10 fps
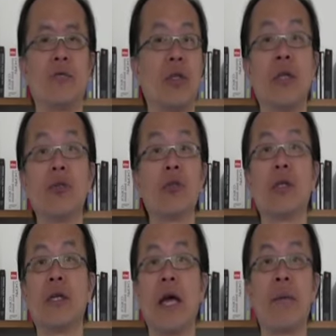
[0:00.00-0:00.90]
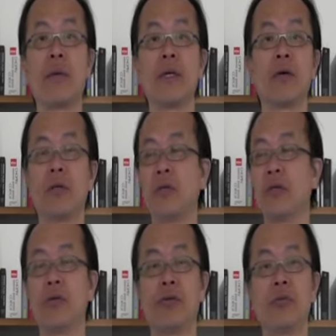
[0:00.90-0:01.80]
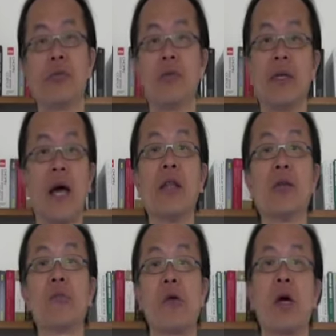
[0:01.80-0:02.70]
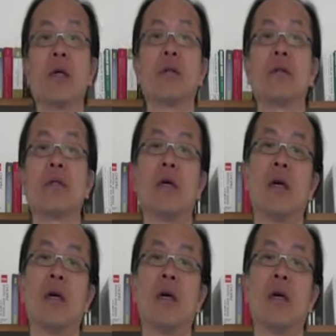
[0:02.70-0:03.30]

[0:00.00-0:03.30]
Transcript: traditionally have been going to the underground